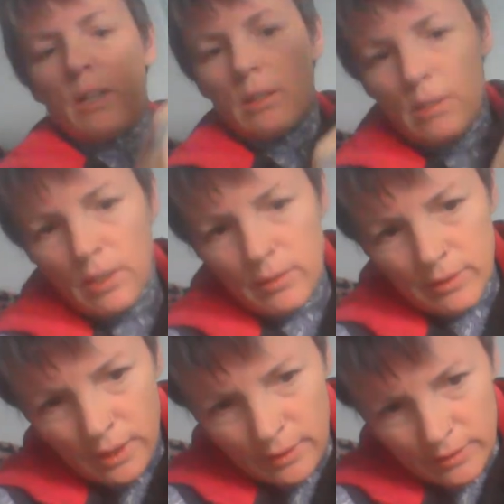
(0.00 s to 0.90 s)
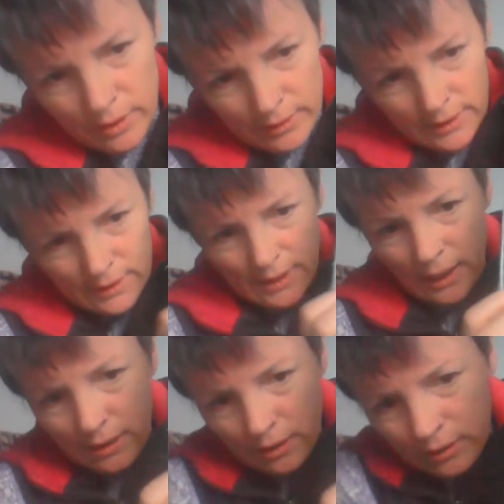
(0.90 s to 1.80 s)
So I've already
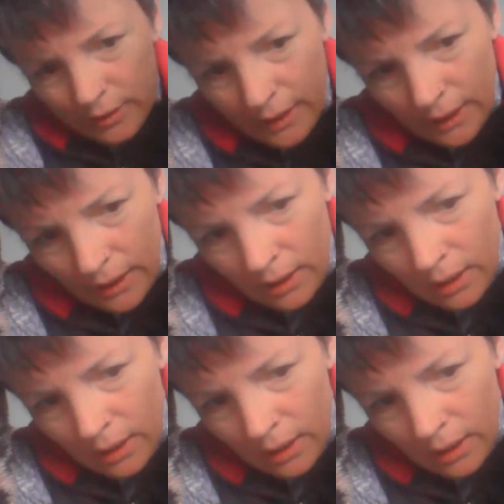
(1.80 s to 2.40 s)
started off there,